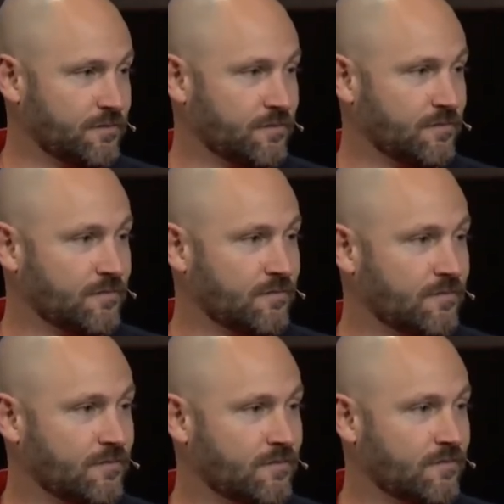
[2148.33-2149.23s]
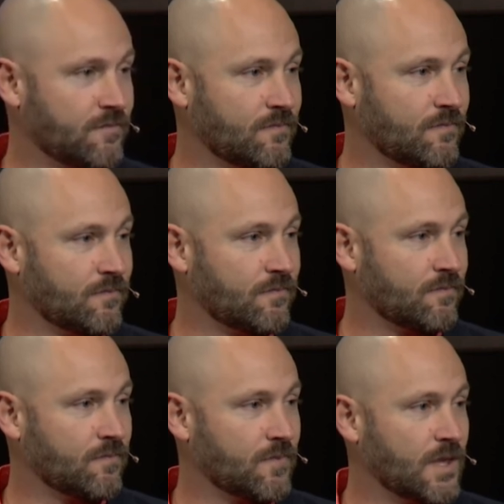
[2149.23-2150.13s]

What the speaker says: (no one is talking)